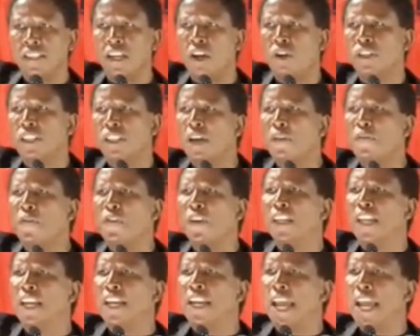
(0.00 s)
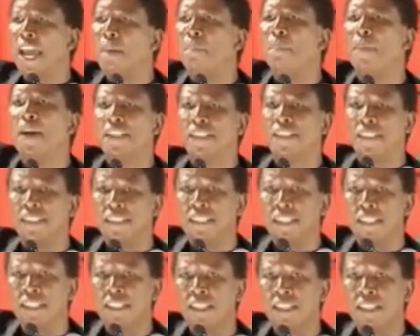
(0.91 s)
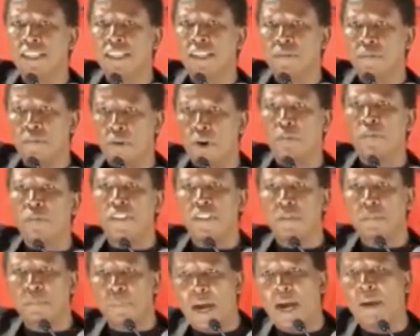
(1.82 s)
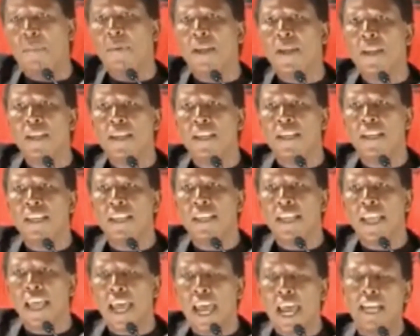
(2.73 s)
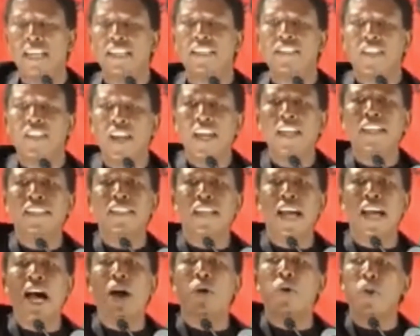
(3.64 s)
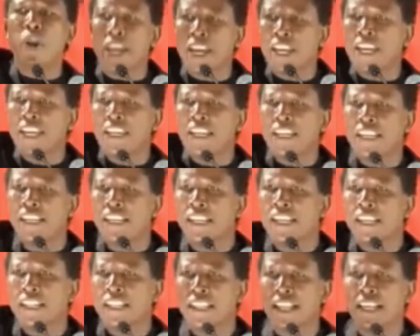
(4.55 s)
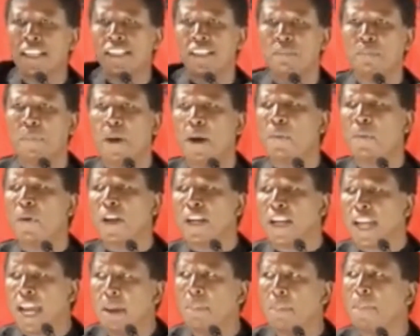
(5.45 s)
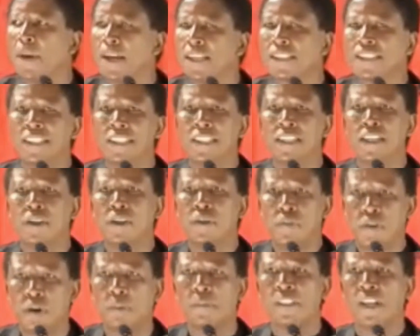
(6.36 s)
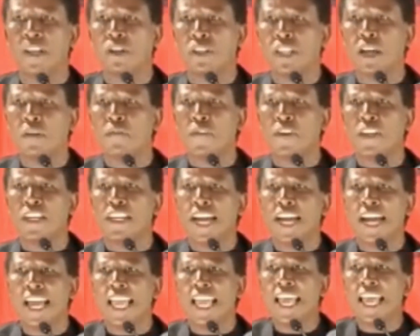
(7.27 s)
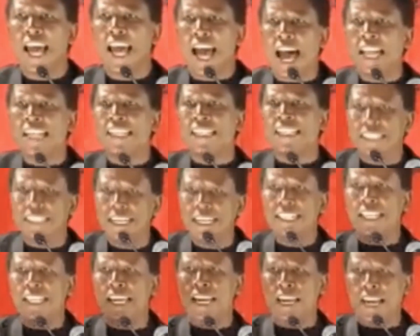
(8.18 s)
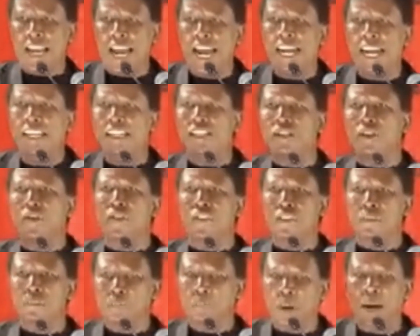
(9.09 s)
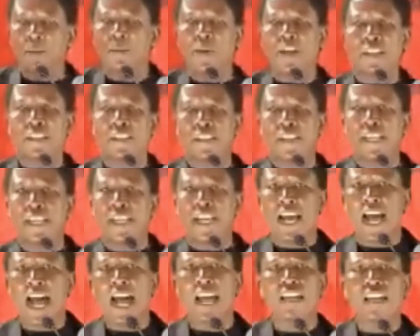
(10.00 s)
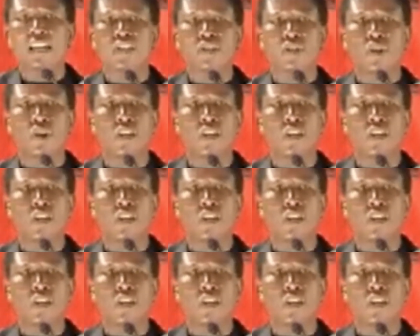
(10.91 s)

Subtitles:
the South African embassy from Zimbabwe and chase away the Zimbabwean embassy from South Africa until the rights of Zimbabweans are